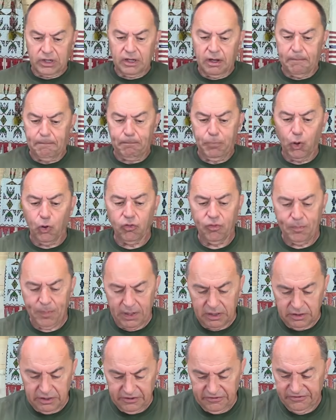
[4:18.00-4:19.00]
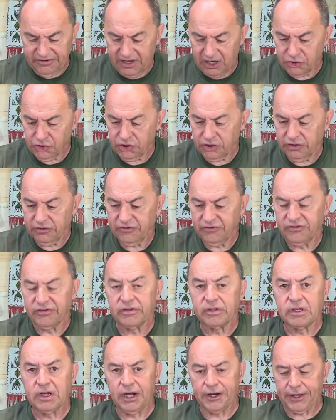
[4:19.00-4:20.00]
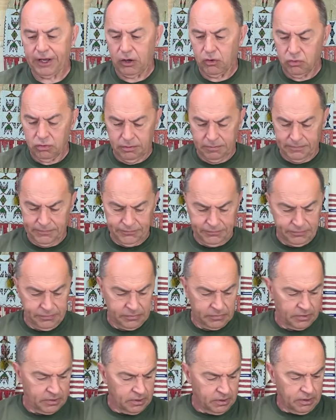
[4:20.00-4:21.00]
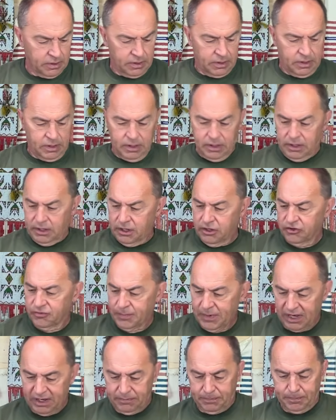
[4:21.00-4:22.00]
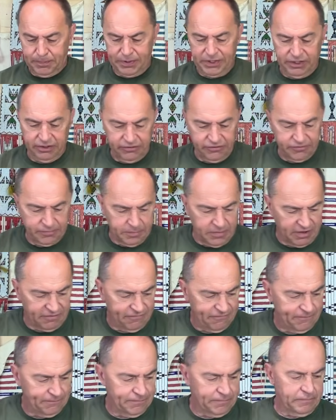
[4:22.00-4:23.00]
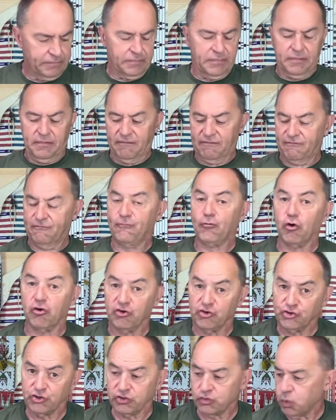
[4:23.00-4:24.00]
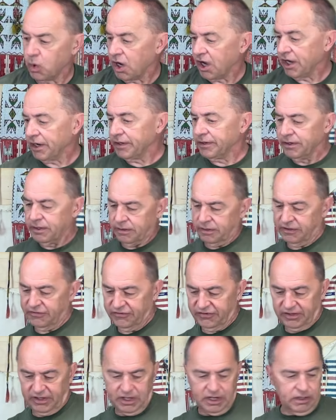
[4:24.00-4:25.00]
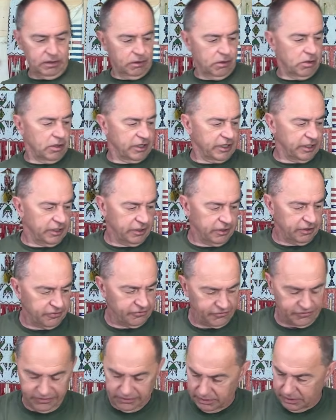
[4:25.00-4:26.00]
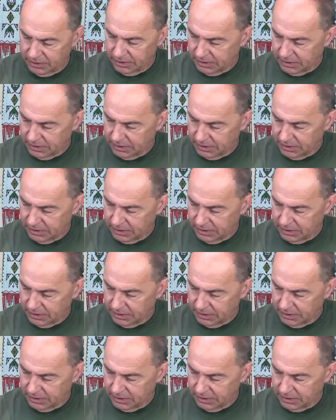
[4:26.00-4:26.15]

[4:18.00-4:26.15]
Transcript: I got both belly sections cut out. Here's my piece, my 4 inches wide. Let's see how long it is.